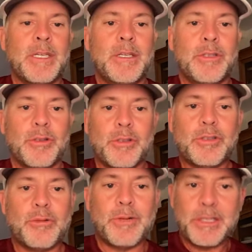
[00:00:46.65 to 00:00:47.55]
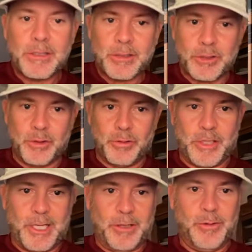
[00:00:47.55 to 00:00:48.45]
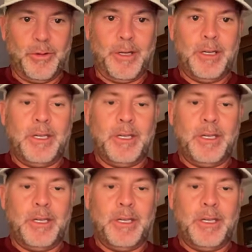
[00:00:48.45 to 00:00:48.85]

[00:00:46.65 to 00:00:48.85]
So let's go right to the control category.